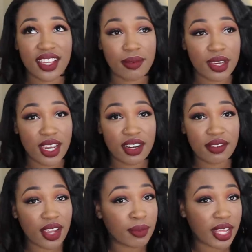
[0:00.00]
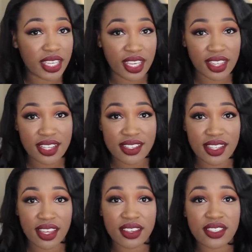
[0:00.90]
I'm kind of, I'm liking these
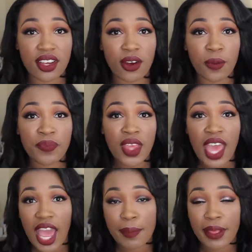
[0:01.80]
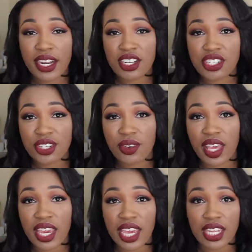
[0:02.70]
things. So I plan on
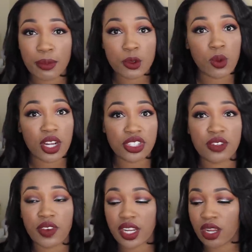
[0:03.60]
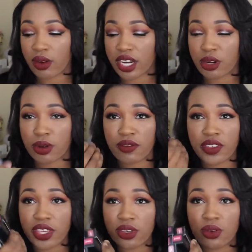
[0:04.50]
doing a lip swatches video and a
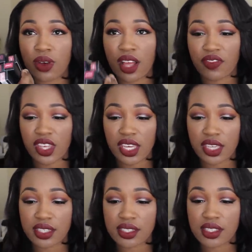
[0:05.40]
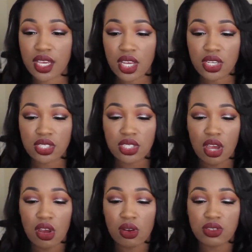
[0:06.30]
review on these.
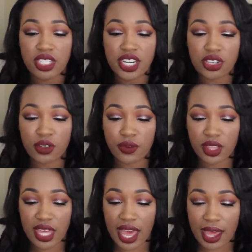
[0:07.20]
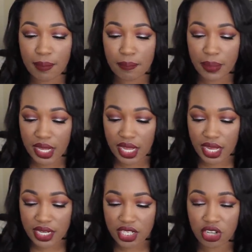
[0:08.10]
So stay tuned for that.
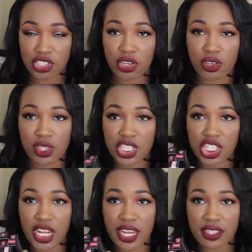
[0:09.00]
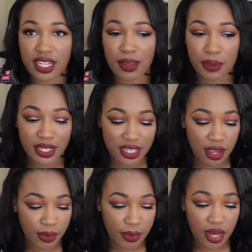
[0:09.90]
But I'll show you the shades that I picked
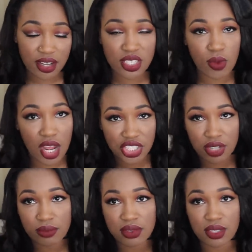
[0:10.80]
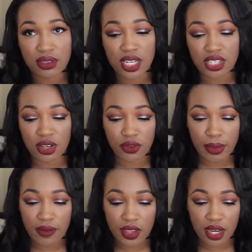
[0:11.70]
up. I'm not going to swatch them, so stay tuned
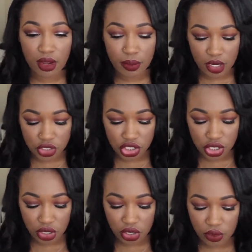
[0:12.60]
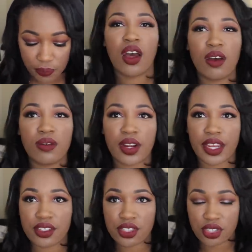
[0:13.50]
for my video, but I'll just show you.
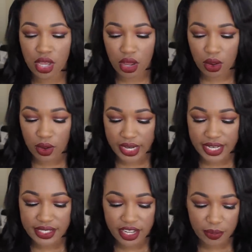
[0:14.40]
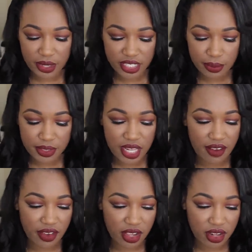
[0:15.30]
Alright, so like I said, I picked up
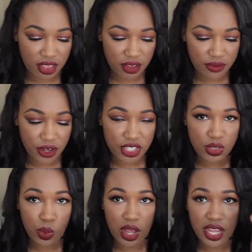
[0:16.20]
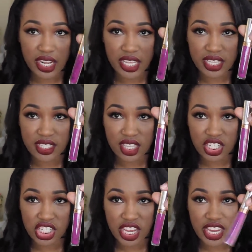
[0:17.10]
seven. The first one is the
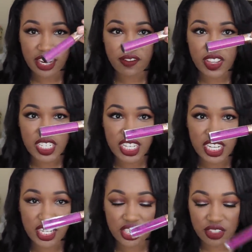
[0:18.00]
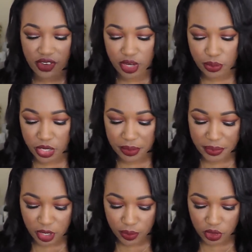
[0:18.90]
shade Vintage. It's very pretty
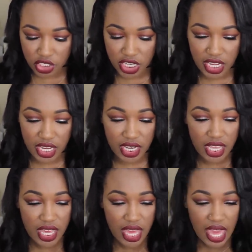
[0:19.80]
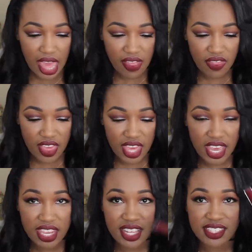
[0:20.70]
purple shade. And
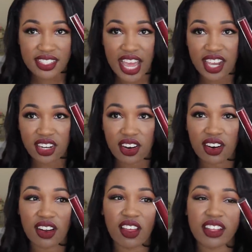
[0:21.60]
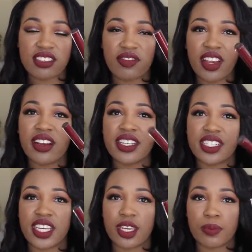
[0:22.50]
then Sad Girl. It's a very
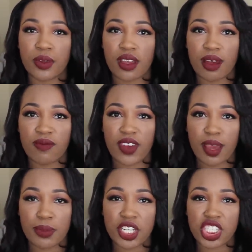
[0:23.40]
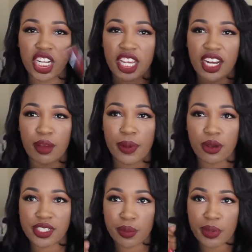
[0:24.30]
deep um, vampy shade. I'll
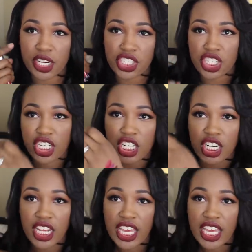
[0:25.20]
post a picture